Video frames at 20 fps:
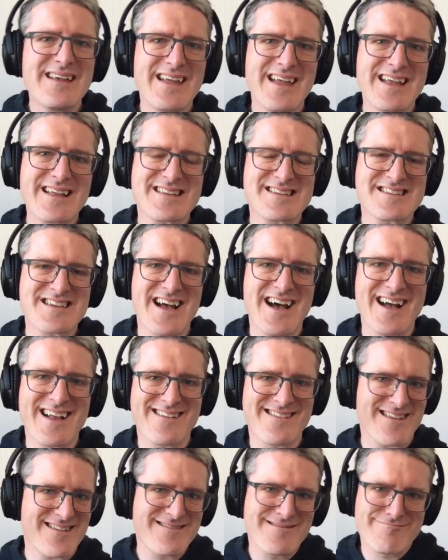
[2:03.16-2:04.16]
English
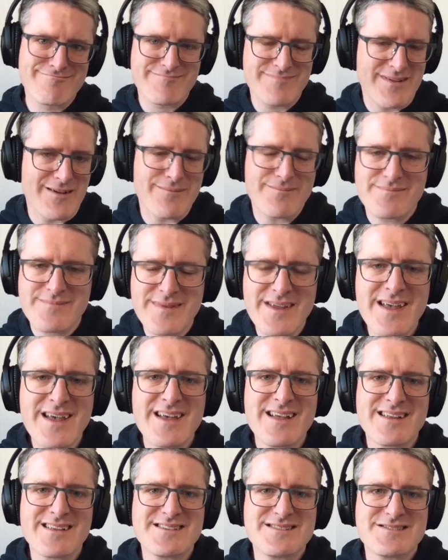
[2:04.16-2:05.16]
ads that
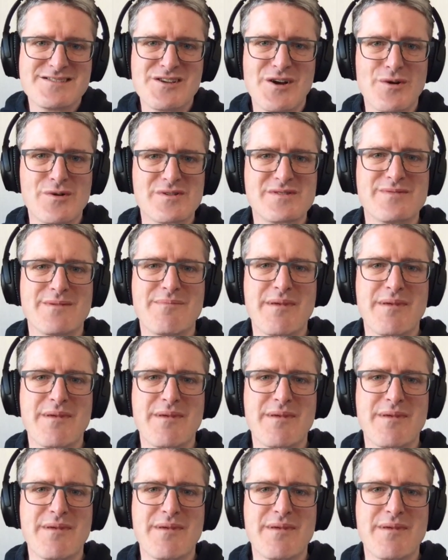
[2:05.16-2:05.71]
shows